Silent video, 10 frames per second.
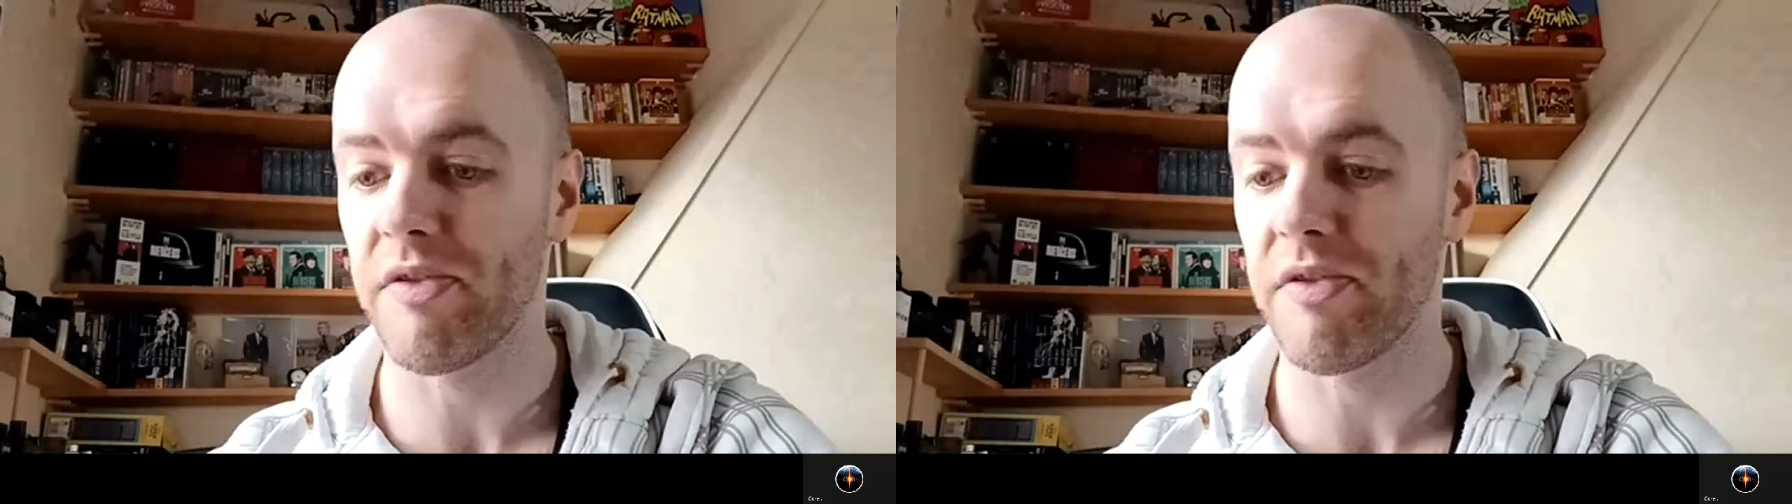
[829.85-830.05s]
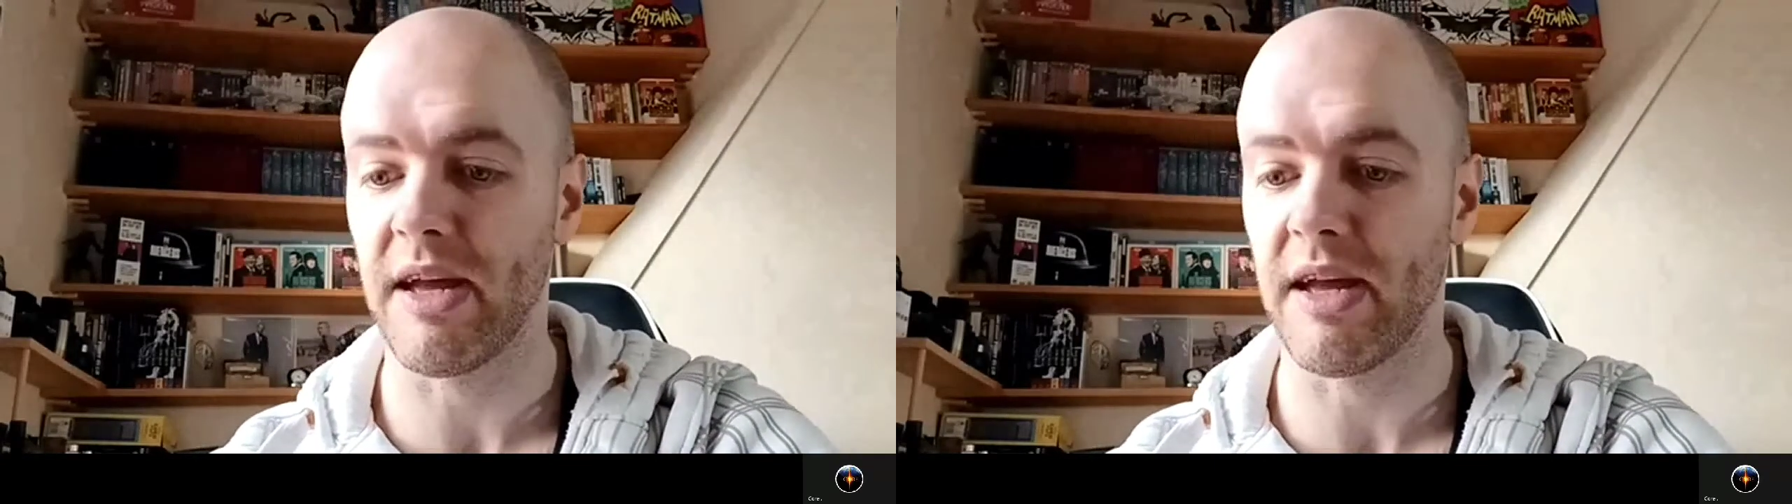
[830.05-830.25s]

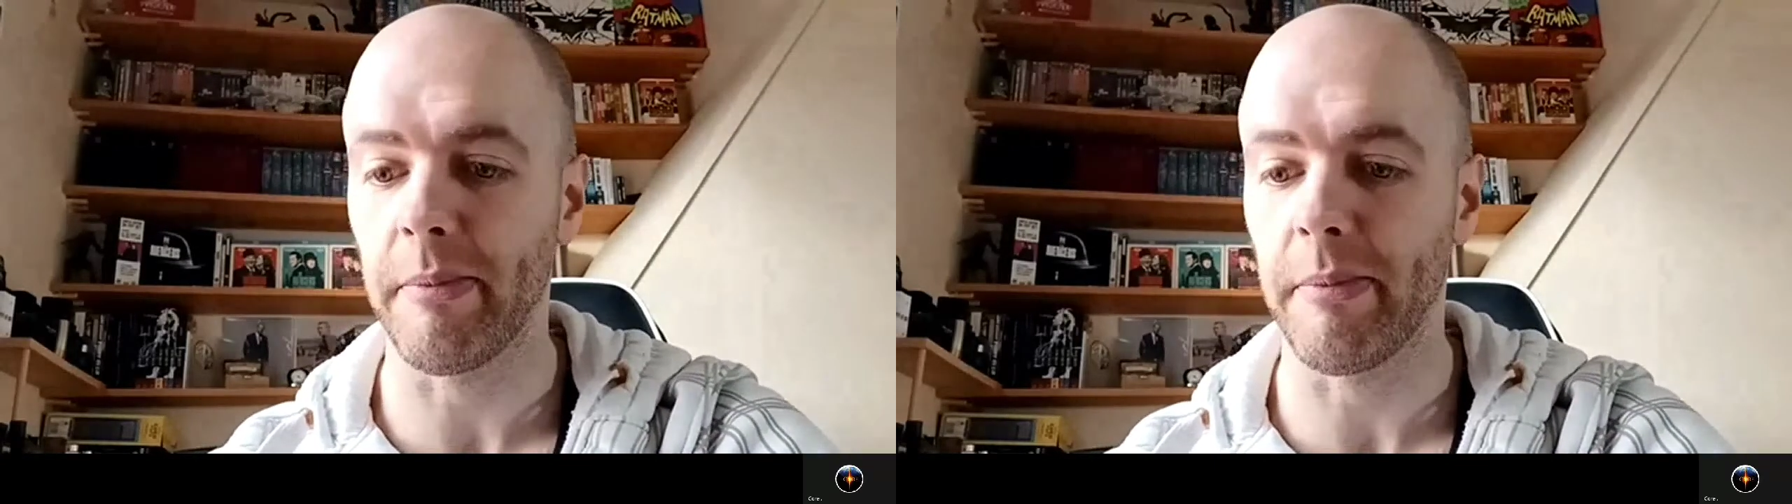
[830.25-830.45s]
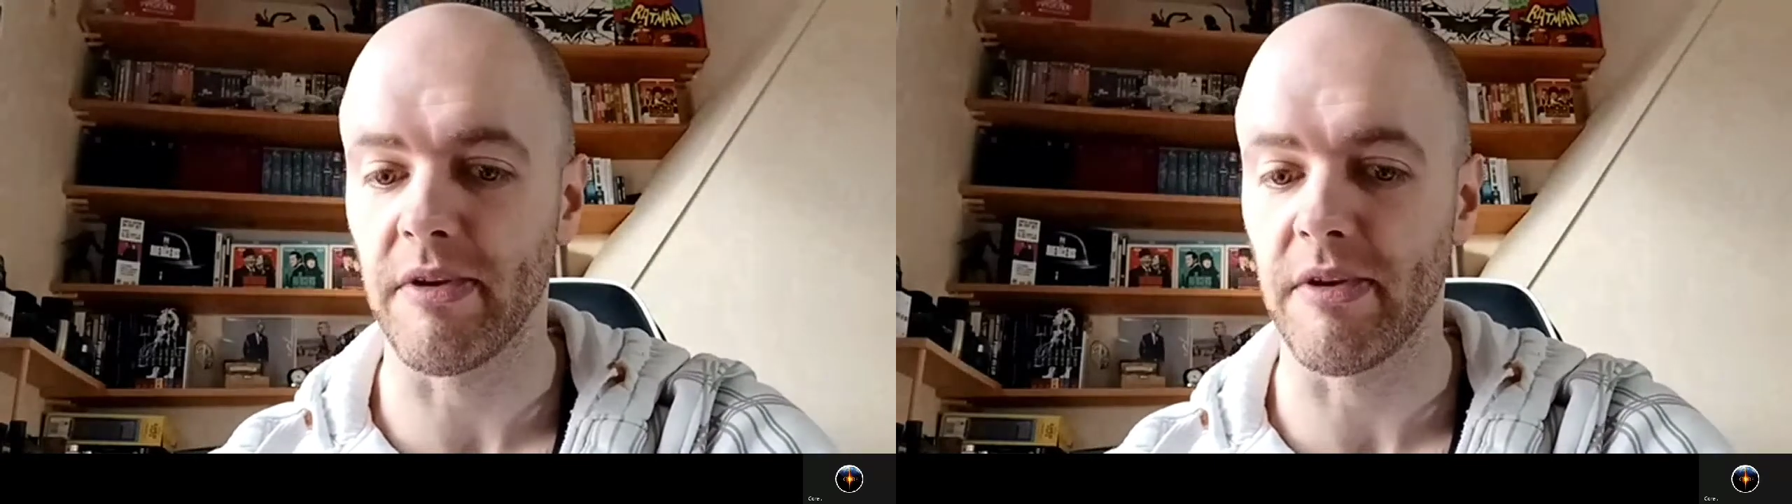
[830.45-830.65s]
nothing
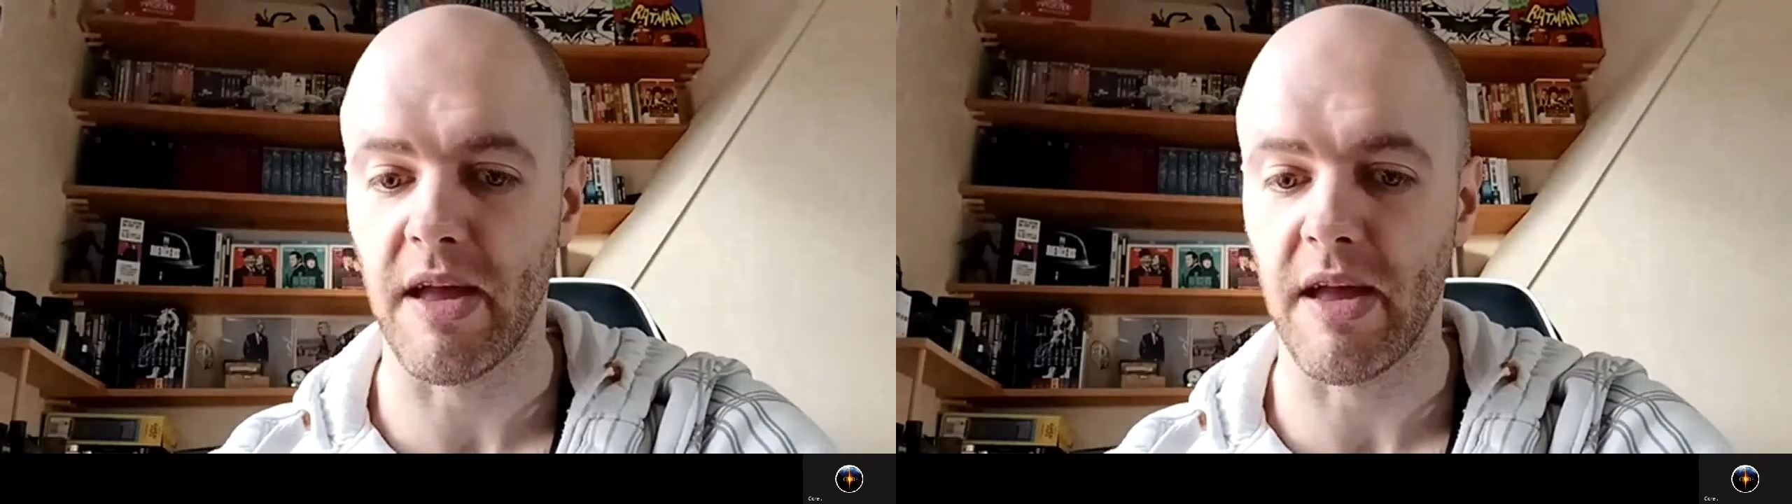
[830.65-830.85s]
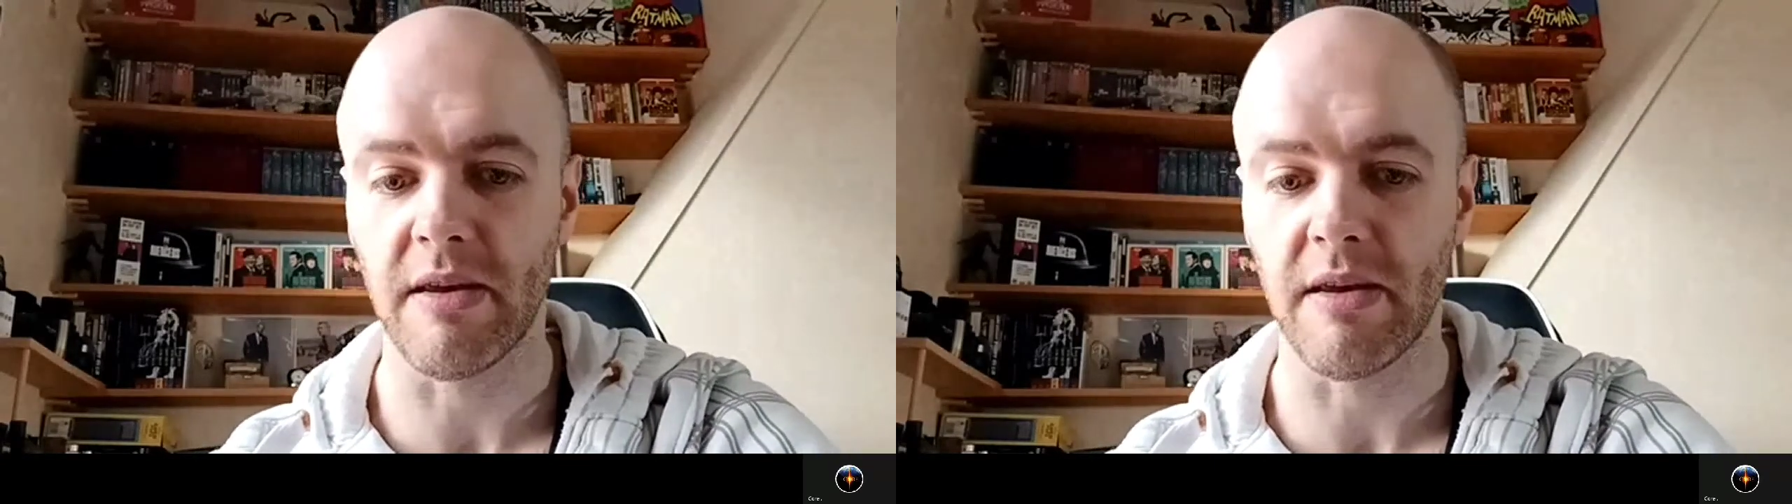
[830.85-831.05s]
happened,
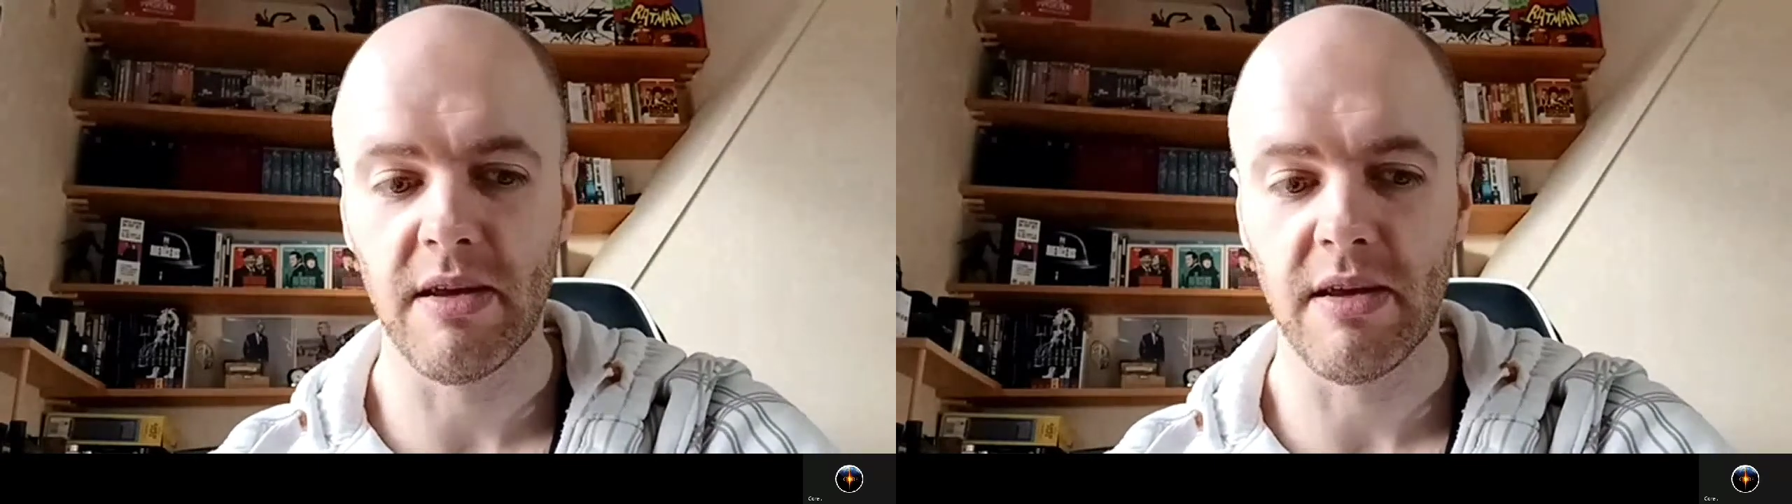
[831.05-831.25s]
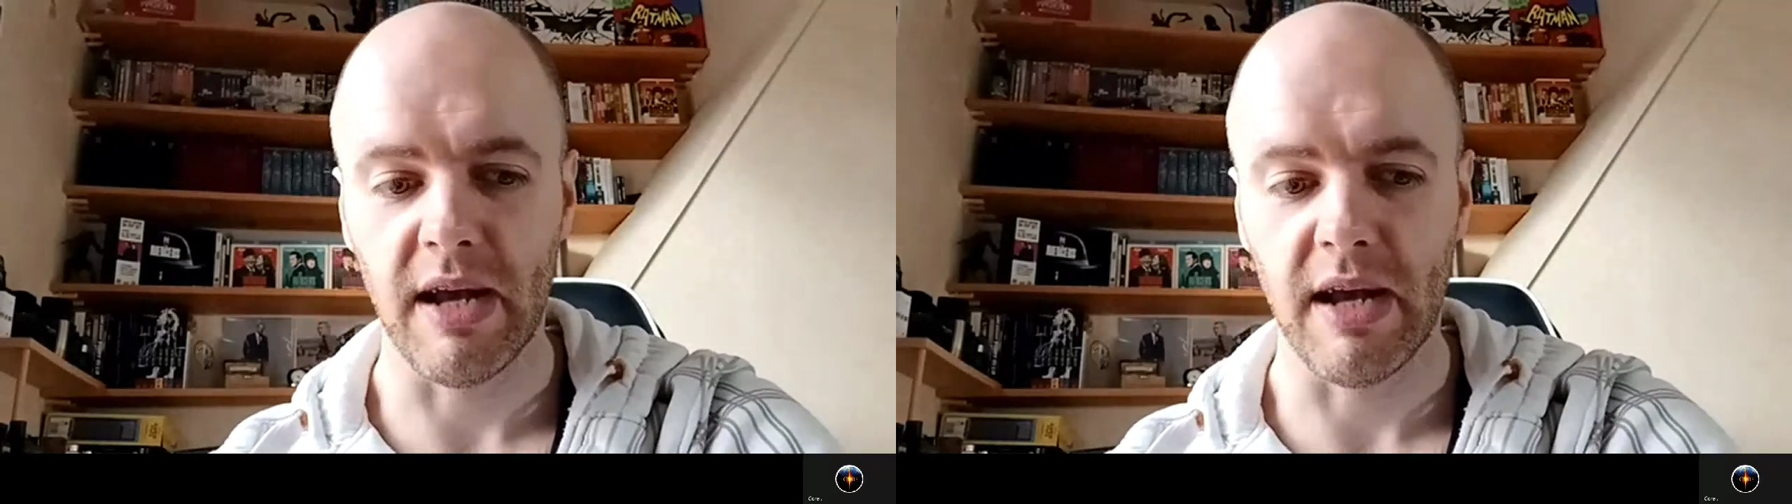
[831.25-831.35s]
and then